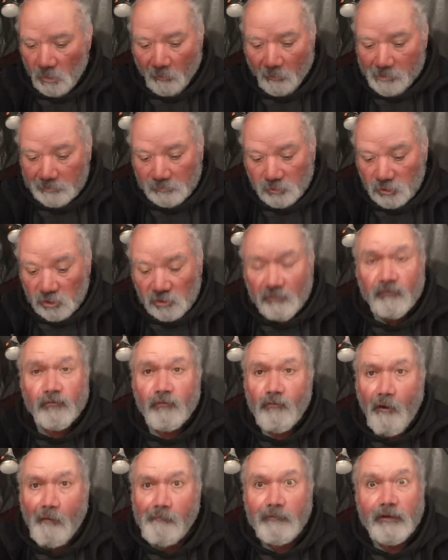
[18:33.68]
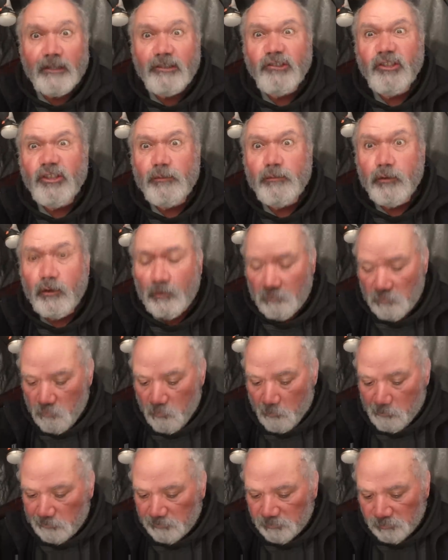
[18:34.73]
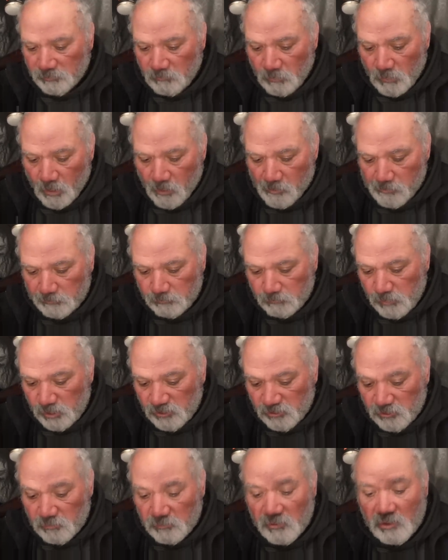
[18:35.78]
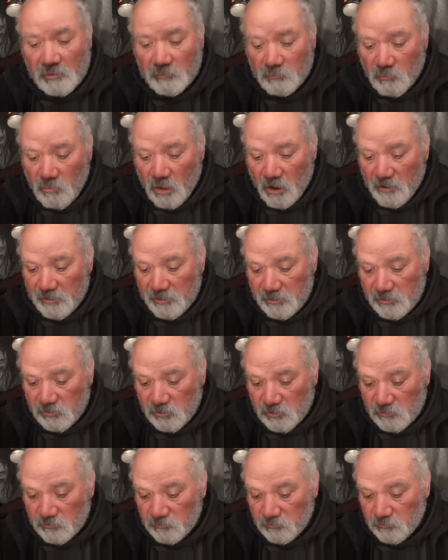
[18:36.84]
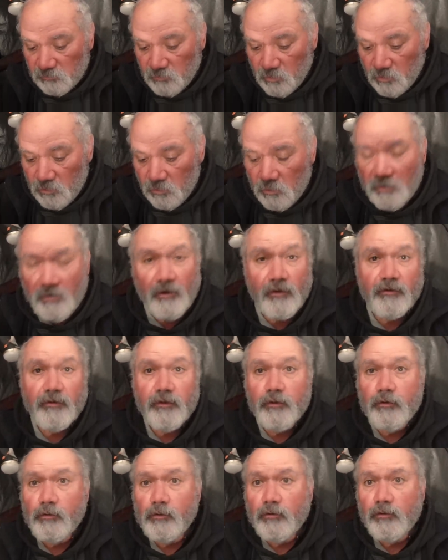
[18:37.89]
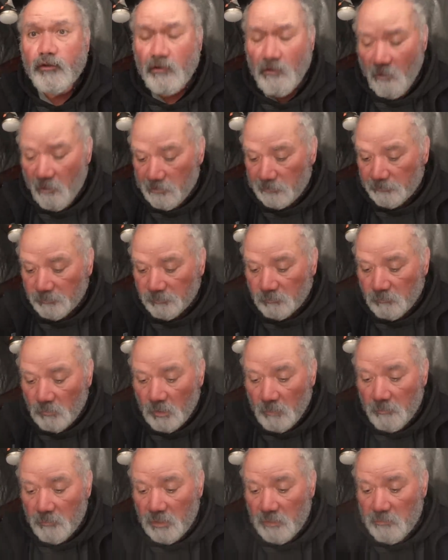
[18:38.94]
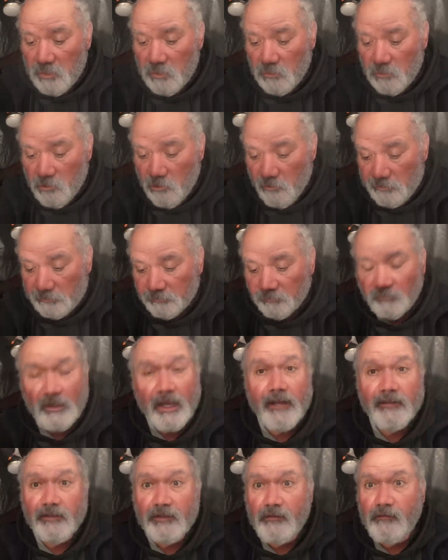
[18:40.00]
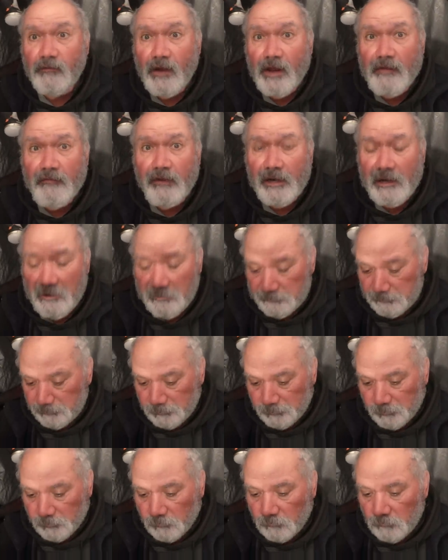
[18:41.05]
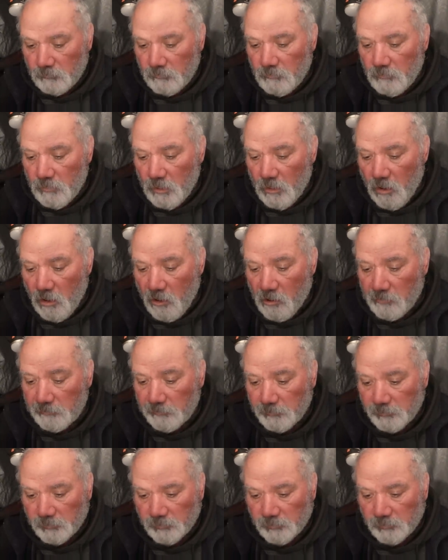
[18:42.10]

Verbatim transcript: It's uh, just very simple mushrooms, onions, udon noodles, a bit of milk, and some flavouring. Um,